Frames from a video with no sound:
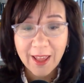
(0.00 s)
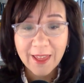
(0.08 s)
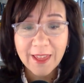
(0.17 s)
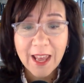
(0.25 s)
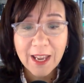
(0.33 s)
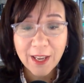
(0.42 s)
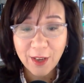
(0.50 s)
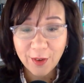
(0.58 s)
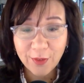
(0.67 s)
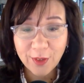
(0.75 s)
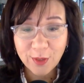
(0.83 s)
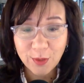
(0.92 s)
Thank you
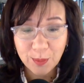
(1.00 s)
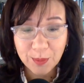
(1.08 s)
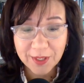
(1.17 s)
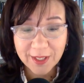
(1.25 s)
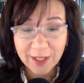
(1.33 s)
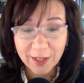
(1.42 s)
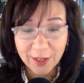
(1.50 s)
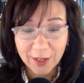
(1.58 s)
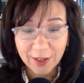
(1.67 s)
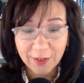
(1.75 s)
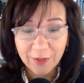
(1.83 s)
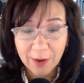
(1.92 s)
for the super
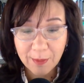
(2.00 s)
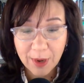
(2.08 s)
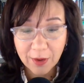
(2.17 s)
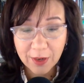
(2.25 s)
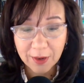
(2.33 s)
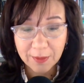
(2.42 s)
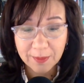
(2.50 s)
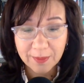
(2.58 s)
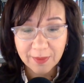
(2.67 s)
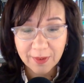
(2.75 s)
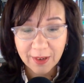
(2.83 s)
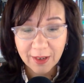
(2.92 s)
sticker from Malcolm.
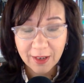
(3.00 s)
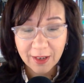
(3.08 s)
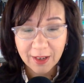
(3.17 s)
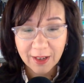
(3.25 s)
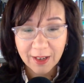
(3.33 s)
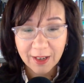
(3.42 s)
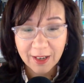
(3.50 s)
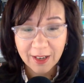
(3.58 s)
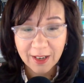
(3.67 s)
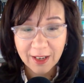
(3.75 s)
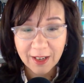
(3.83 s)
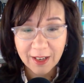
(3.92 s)

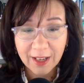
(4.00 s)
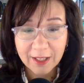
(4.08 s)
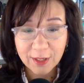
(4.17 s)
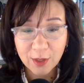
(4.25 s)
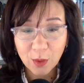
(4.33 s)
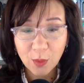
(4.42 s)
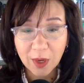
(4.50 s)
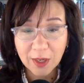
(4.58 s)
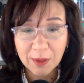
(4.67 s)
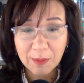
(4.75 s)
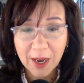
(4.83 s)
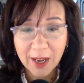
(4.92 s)
Let's go
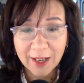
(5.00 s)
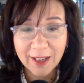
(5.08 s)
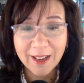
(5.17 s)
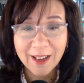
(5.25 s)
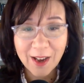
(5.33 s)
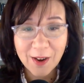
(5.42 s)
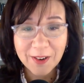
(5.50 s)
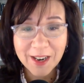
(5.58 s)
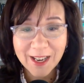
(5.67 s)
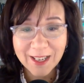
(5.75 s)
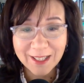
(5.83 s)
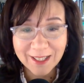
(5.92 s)
Guatemala. All
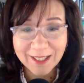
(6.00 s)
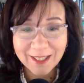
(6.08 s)
right.